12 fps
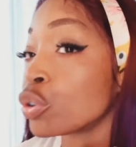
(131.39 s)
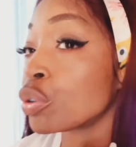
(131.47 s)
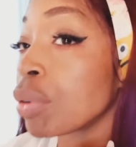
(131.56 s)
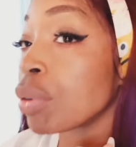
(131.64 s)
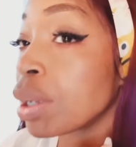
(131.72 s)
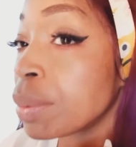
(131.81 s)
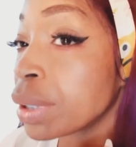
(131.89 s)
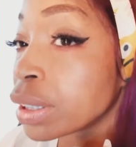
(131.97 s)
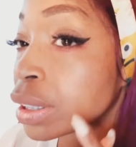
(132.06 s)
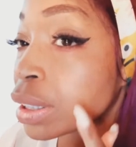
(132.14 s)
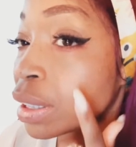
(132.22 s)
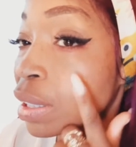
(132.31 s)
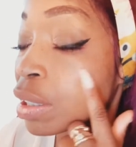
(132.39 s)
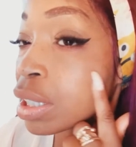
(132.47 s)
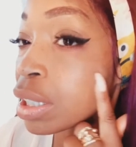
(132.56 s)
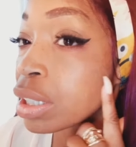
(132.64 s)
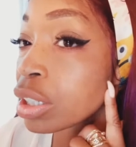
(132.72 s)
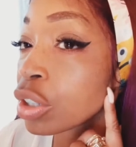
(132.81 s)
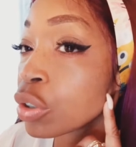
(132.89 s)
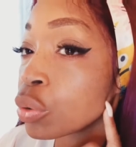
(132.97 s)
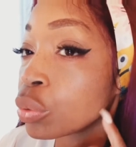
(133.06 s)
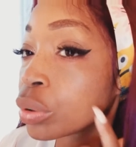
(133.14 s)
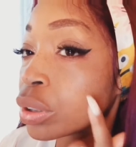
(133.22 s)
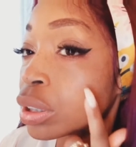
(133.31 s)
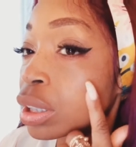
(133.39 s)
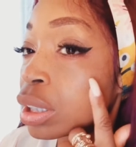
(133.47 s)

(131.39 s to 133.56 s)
You probably can see in the tones.